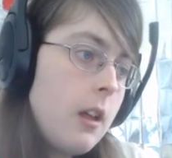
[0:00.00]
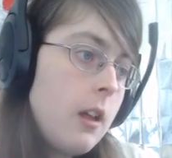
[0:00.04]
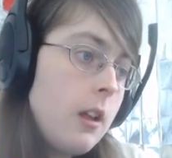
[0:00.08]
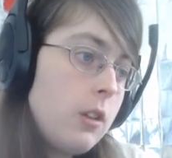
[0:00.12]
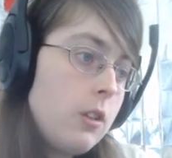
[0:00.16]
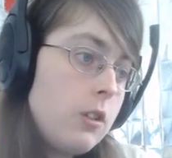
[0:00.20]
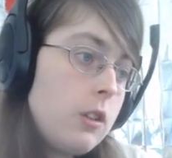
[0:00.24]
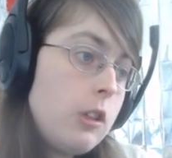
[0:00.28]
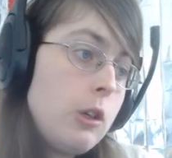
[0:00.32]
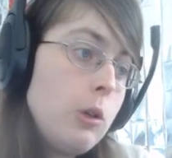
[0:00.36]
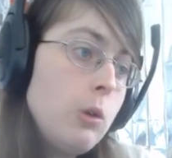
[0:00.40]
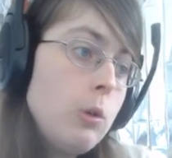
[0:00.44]

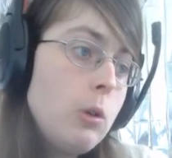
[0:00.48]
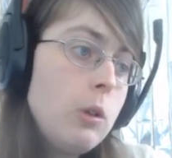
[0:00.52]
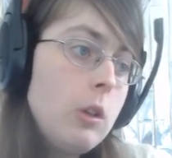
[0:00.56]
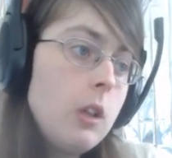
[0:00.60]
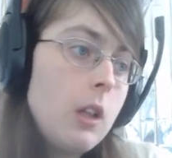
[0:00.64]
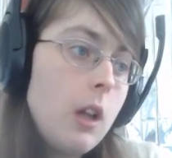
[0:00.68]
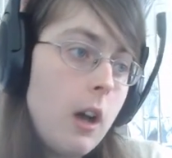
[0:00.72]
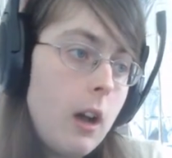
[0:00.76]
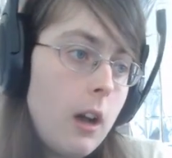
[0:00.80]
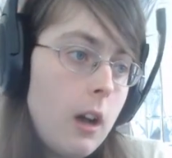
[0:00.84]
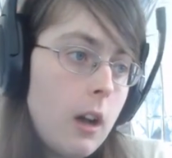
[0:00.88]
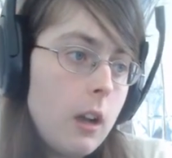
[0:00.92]
Too
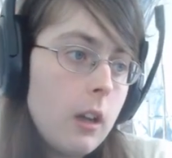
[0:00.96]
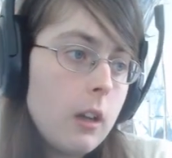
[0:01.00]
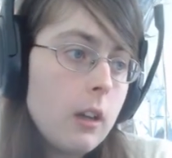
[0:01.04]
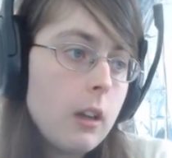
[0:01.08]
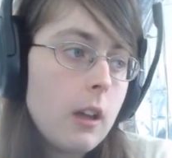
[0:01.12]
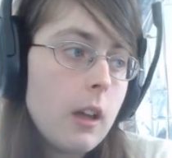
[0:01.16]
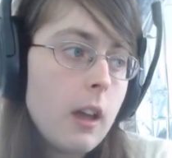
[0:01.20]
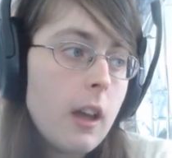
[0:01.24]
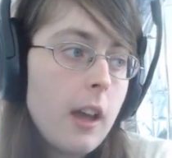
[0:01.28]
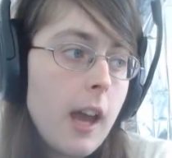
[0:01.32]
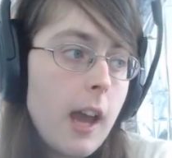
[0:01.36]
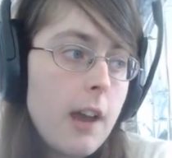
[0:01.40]

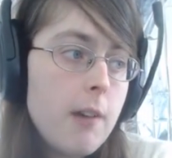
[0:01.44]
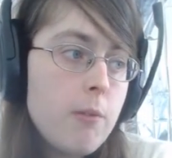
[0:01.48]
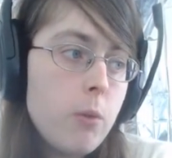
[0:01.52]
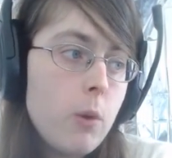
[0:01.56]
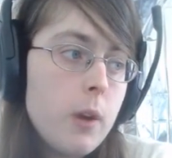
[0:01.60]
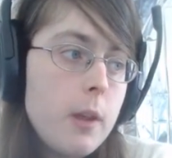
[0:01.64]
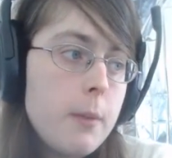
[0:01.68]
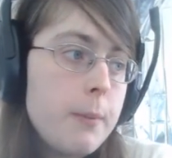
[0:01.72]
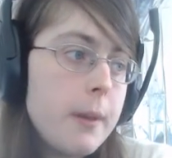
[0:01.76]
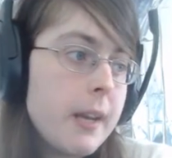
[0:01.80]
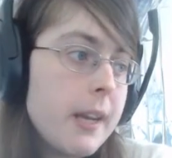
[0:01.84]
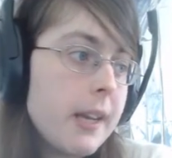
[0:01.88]
long have
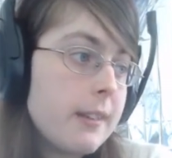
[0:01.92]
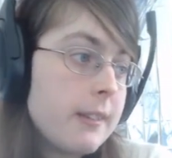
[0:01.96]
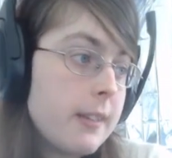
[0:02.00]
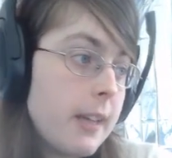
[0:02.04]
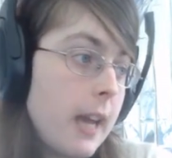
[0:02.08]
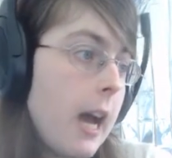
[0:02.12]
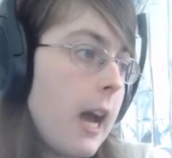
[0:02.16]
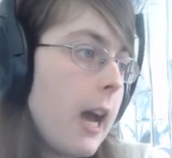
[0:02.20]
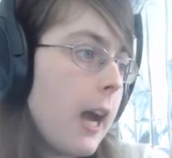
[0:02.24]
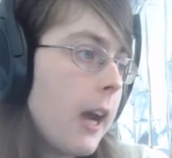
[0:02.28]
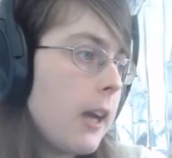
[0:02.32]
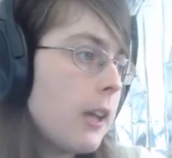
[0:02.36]
we been
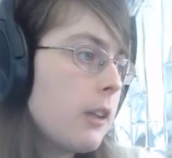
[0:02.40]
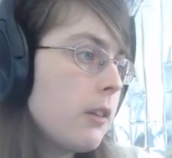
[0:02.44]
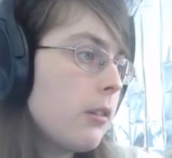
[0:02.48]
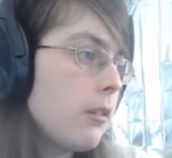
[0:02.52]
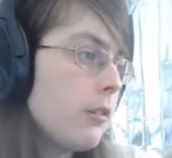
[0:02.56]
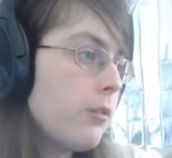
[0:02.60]
attacked